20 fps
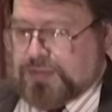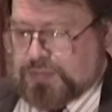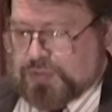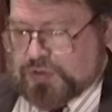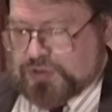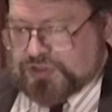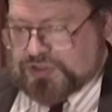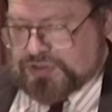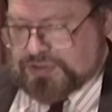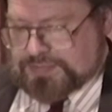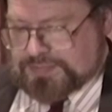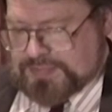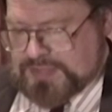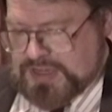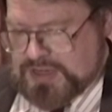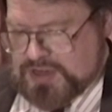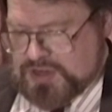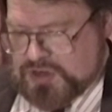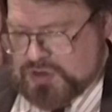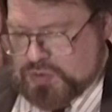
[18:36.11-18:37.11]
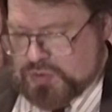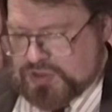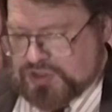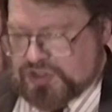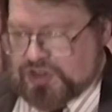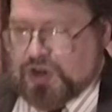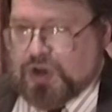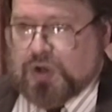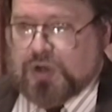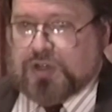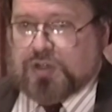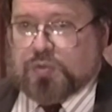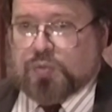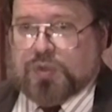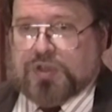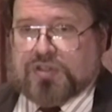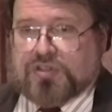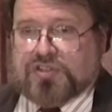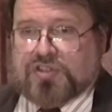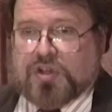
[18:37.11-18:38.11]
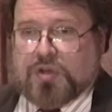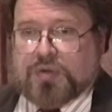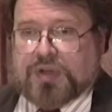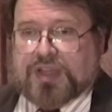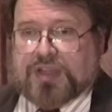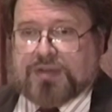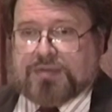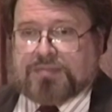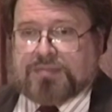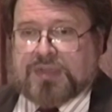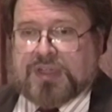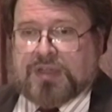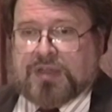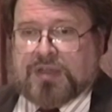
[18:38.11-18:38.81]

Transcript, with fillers: person who is an ardent Wilsonian.